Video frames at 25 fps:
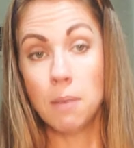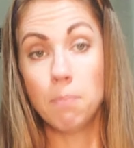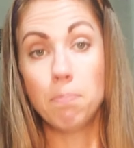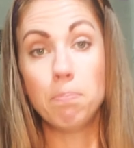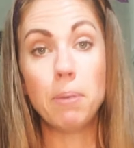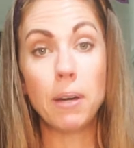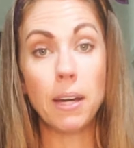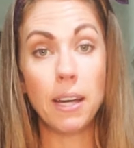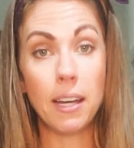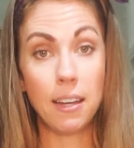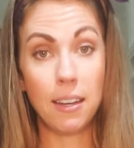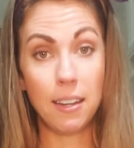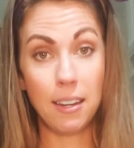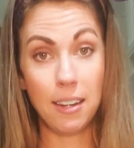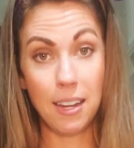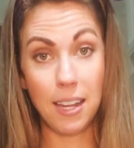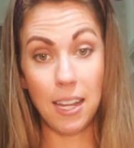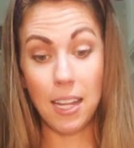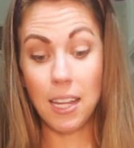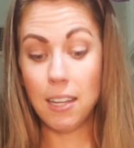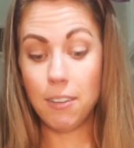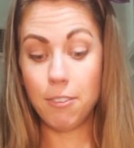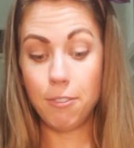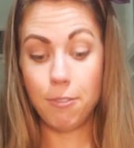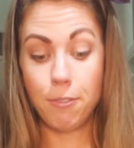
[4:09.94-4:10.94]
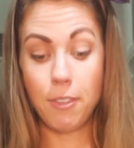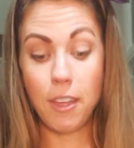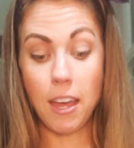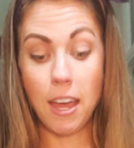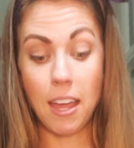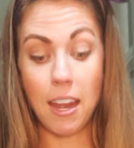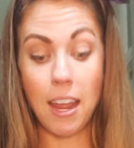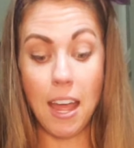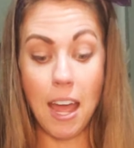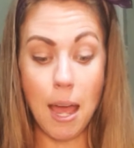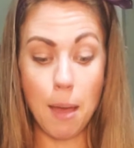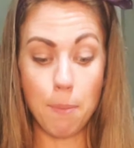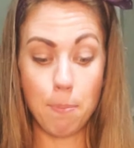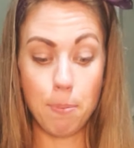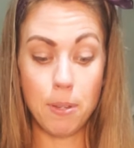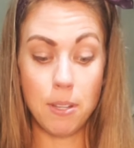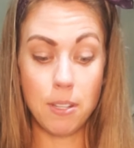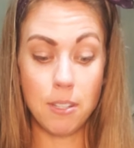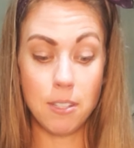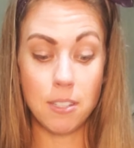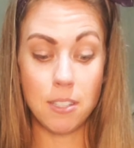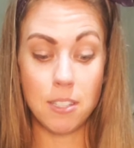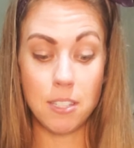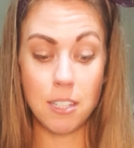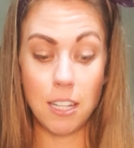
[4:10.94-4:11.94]
but if that
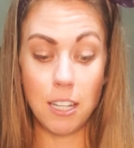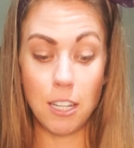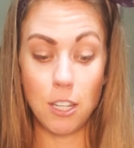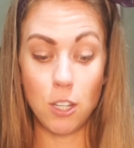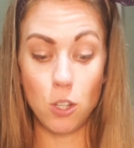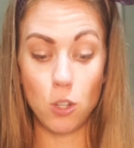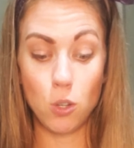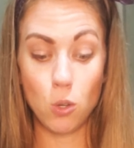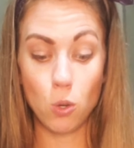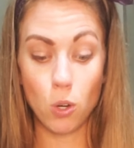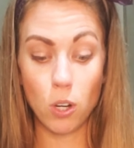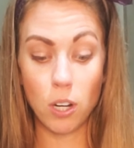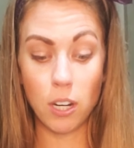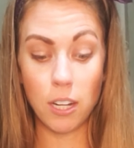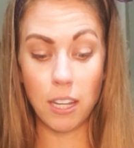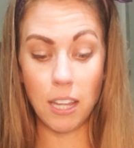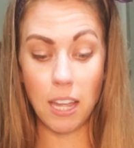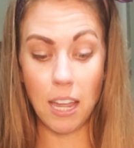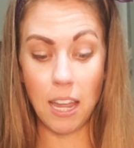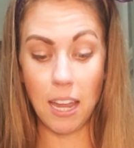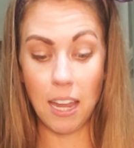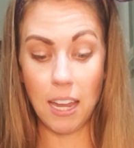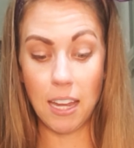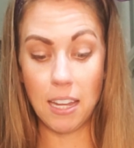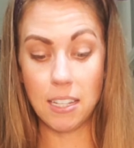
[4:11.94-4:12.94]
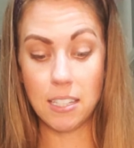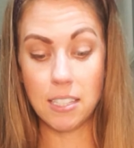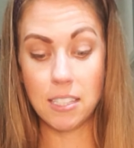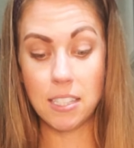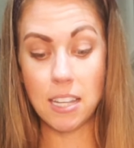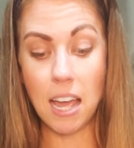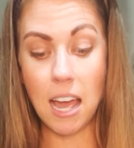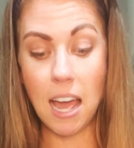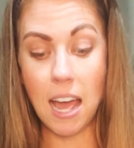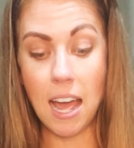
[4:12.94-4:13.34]
happens in your case,